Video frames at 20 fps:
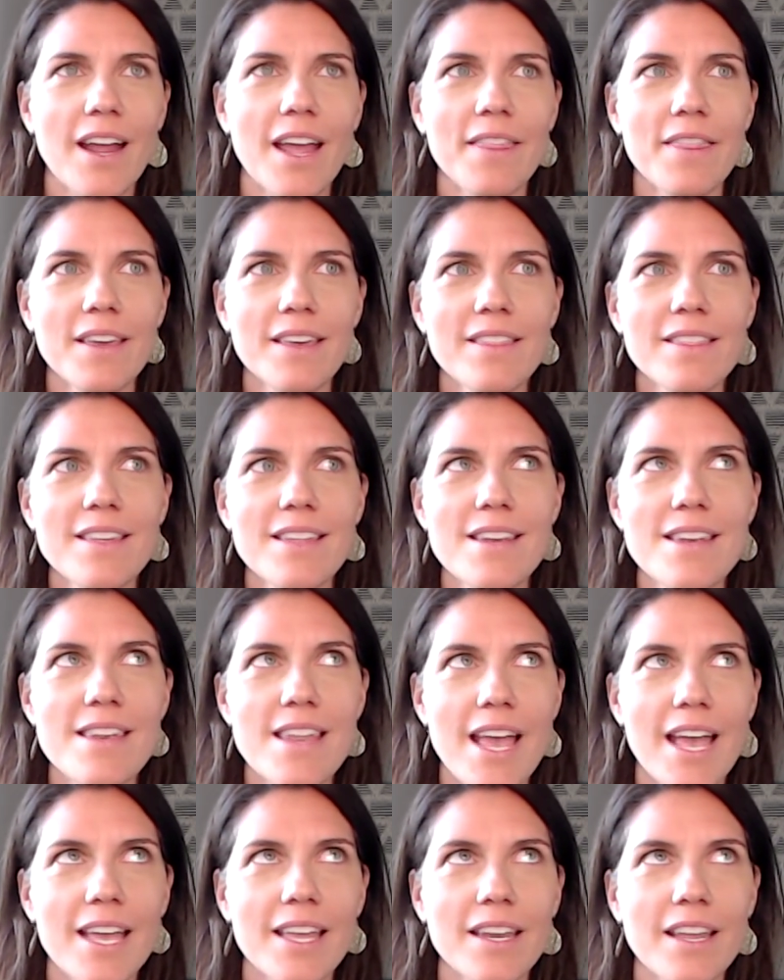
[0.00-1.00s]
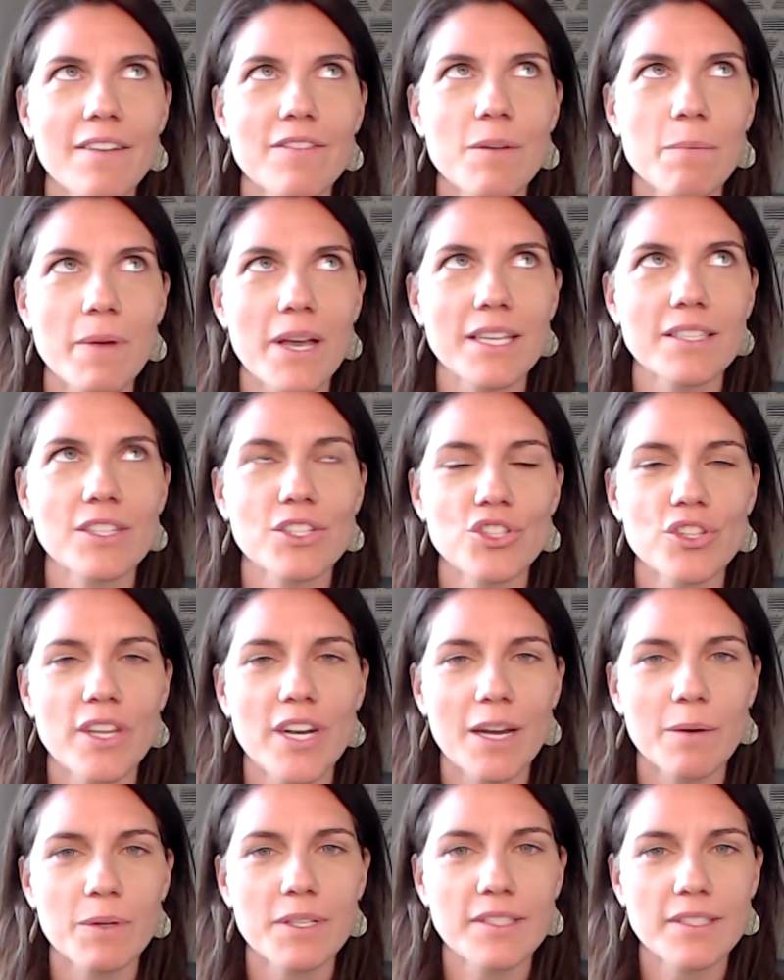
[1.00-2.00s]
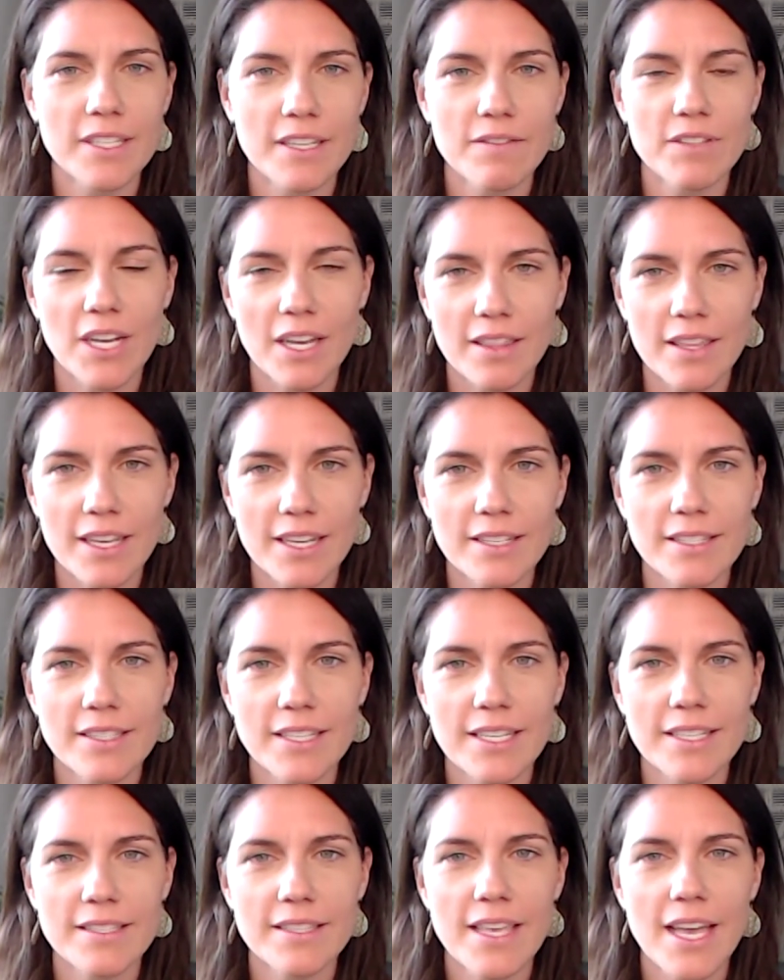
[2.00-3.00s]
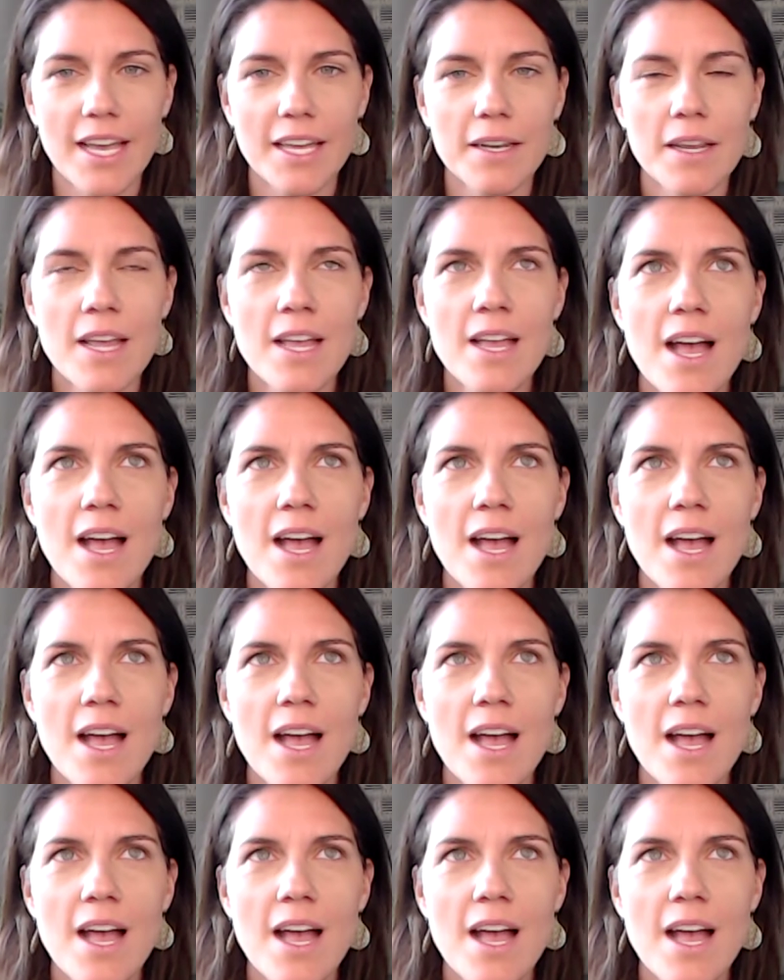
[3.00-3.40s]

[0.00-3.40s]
I think the net of the message that I received on this is that